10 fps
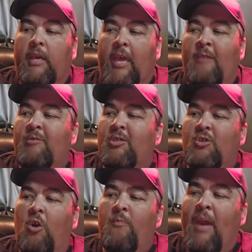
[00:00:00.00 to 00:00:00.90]
it was
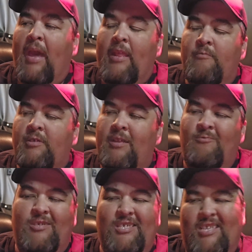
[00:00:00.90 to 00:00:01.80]
so bad. It was
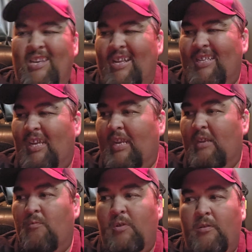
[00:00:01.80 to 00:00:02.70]
disconnecting.
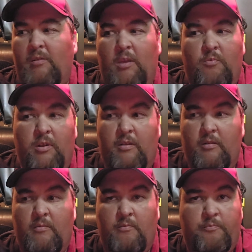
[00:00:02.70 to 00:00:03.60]
It wouldn't
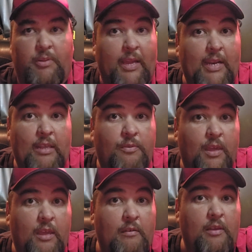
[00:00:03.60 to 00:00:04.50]
play
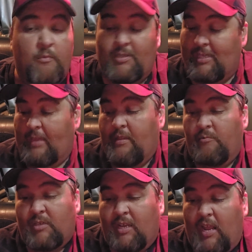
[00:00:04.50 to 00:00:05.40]
anything. It would say that
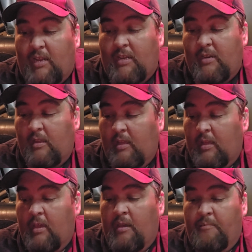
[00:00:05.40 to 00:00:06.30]
it was connected,
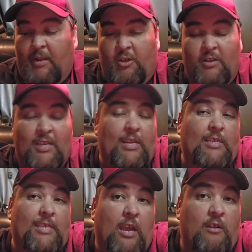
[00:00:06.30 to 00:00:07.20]
but I couldn't get any
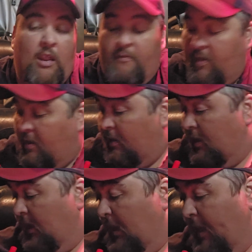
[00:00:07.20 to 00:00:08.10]
sound out of it.
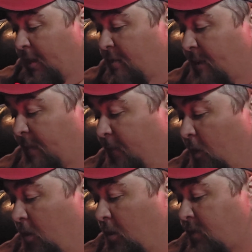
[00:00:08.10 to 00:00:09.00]
I couldn't make
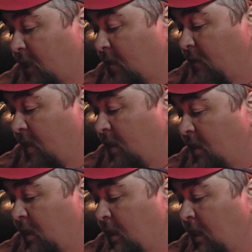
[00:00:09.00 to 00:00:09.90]
phone calls out of it.
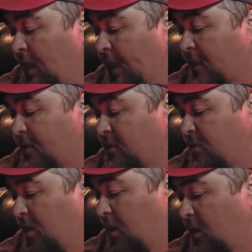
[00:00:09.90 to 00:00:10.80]
I couldn't
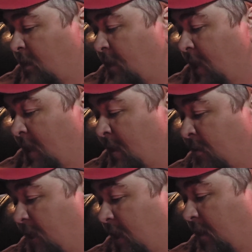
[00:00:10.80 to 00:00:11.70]
do hardly
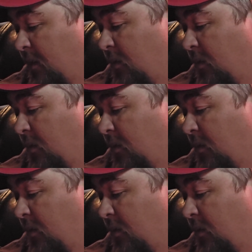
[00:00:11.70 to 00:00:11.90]
anything